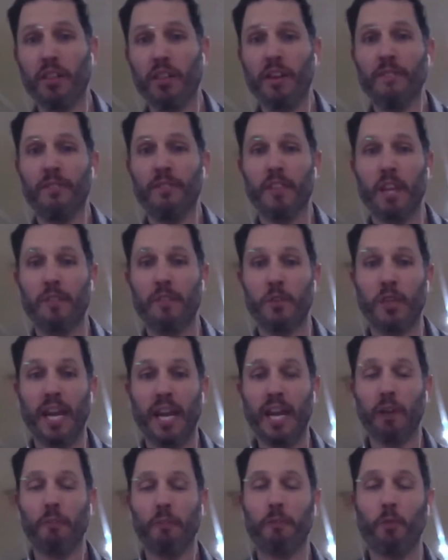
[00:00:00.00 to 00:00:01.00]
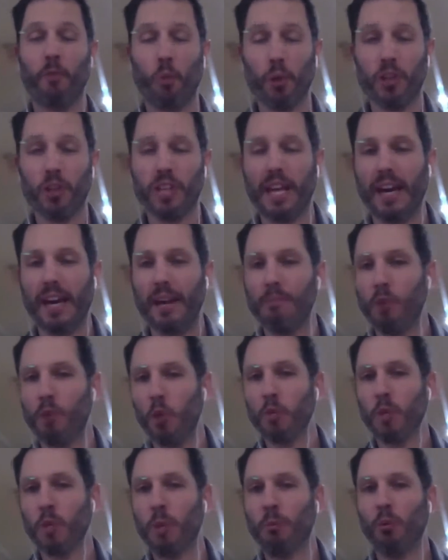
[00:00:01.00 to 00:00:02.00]
If you can't afford that, most
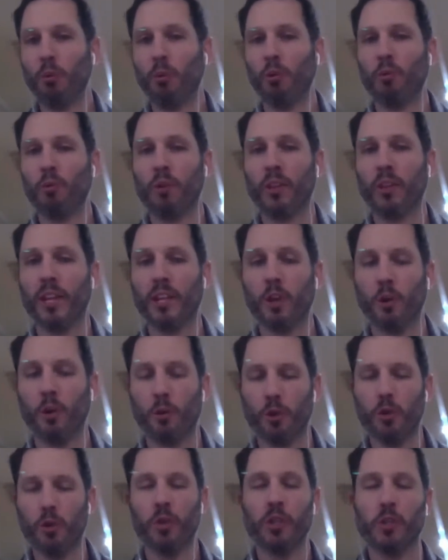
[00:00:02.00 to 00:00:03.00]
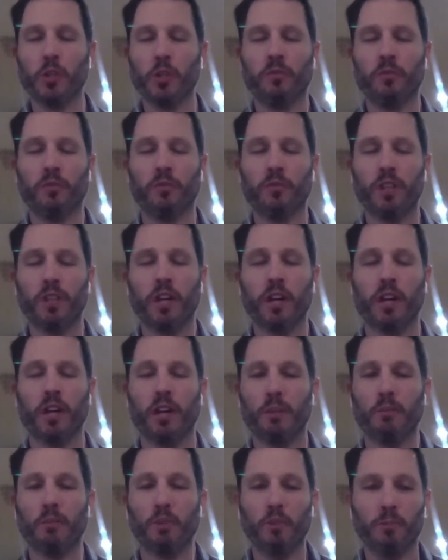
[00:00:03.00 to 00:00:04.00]
people, when they go through and you
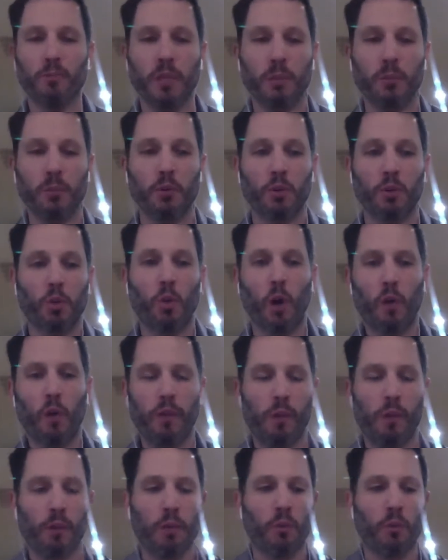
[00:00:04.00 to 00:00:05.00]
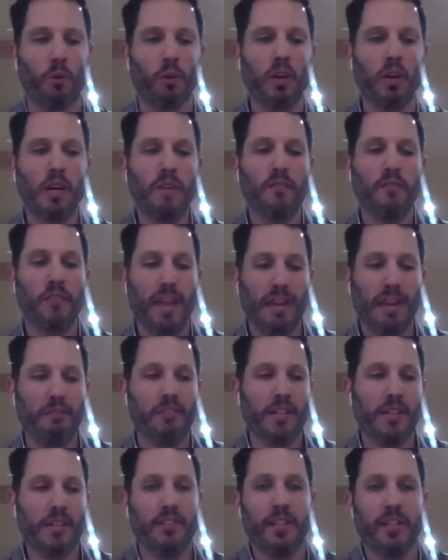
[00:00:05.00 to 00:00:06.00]
approve people or qualify people, they have a
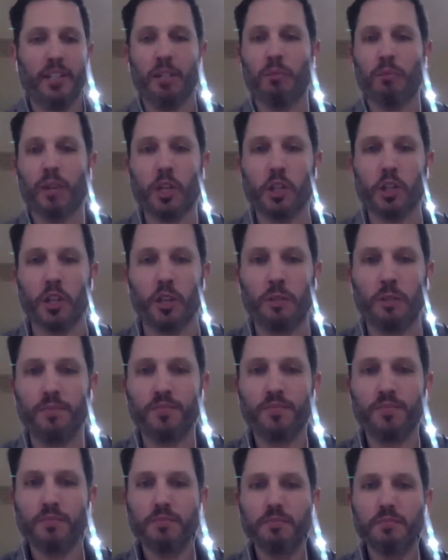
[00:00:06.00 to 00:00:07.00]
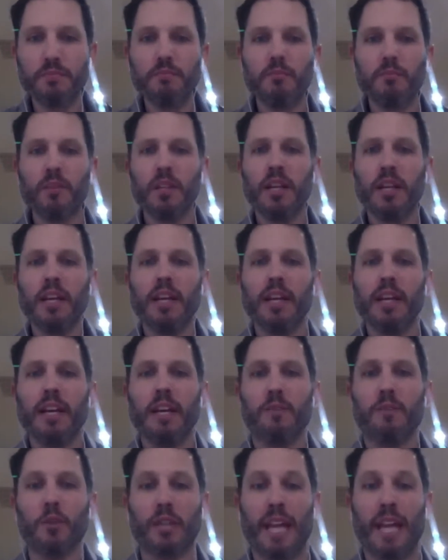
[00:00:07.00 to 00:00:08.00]
debt to income ratio. If
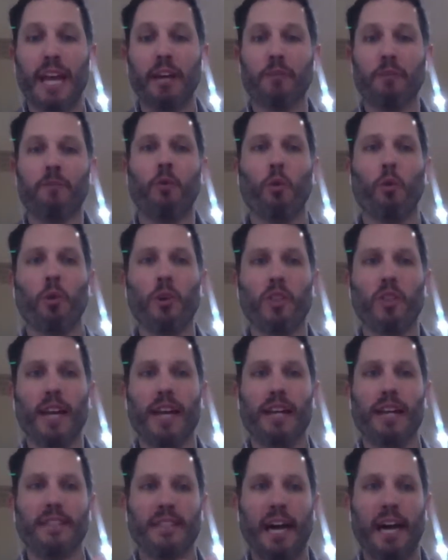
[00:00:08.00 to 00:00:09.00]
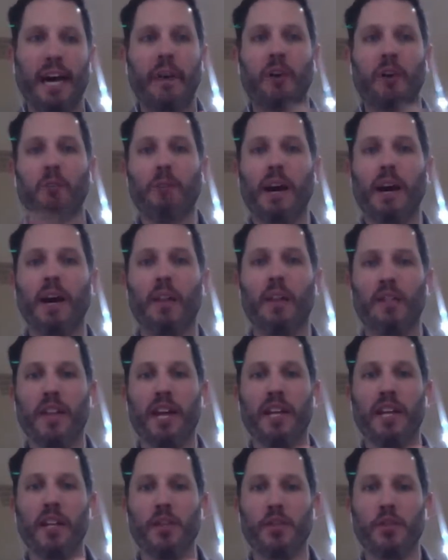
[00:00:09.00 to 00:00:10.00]
you can't afford that entire amount that
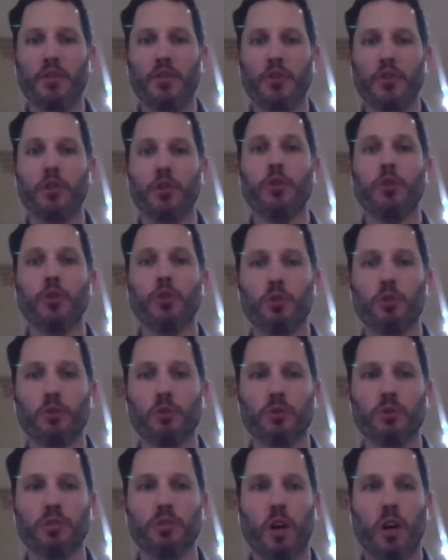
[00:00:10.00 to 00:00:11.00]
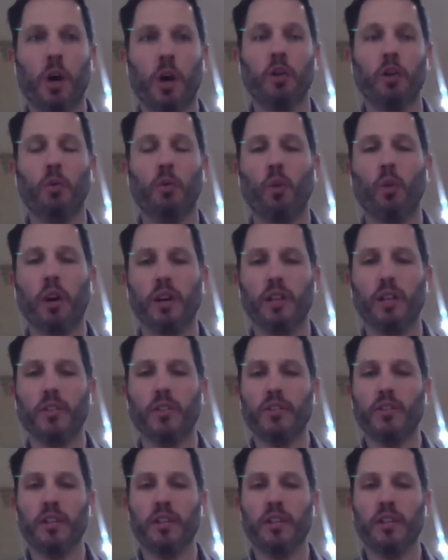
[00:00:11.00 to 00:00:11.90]
is due all at once,